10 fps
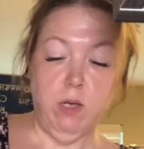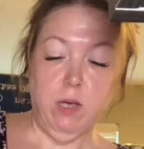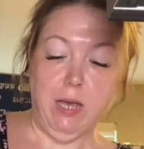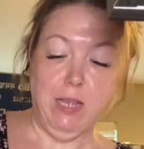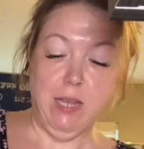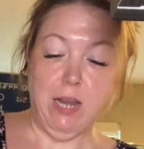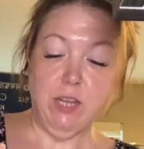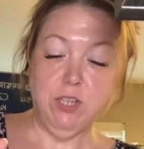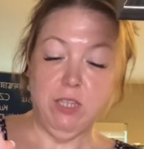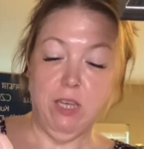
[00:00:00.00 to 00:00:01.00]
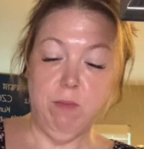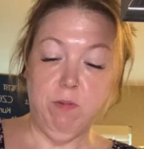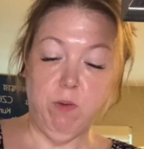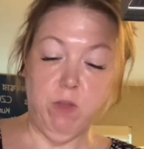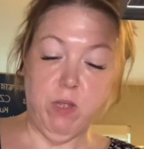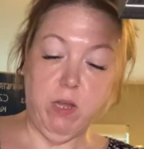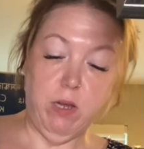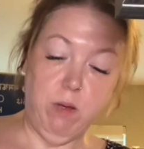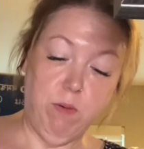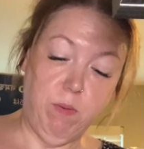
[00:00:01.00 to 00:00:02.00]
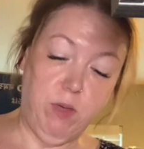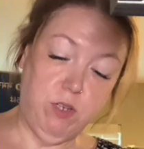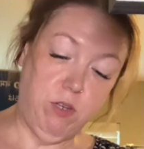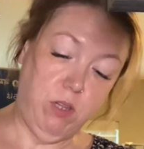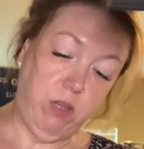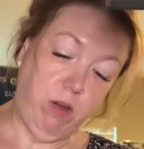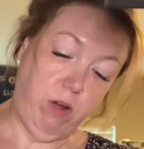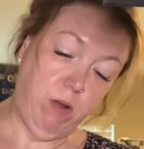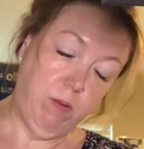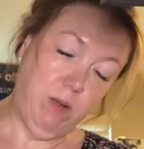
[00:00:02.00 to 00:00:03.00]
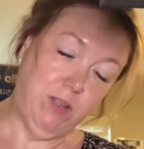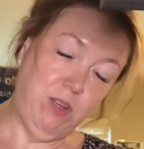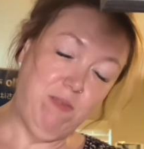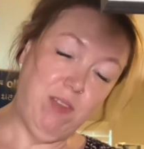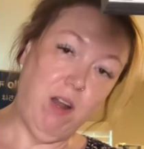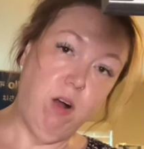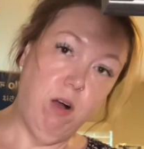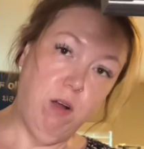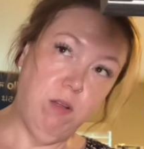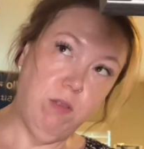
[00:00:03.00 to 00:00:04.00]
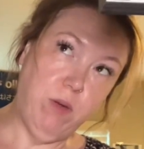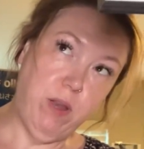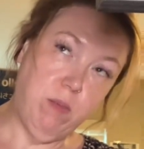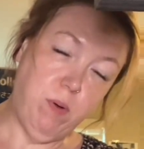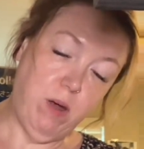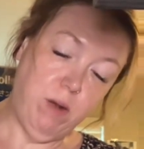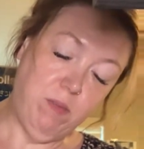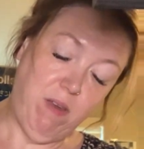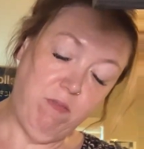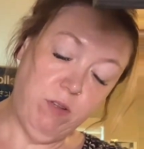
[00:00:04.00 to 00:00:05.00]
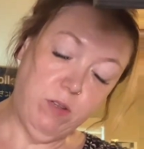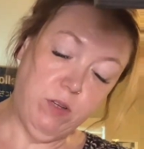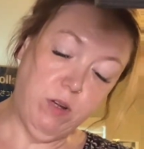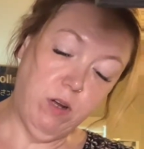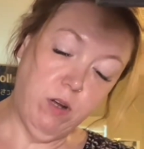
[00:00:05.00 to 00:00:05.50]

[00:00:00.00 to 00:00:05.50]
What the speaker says: and then I just keep doing that. I wanna make sure that they're, because you have to get all the way to the bottom of that filter.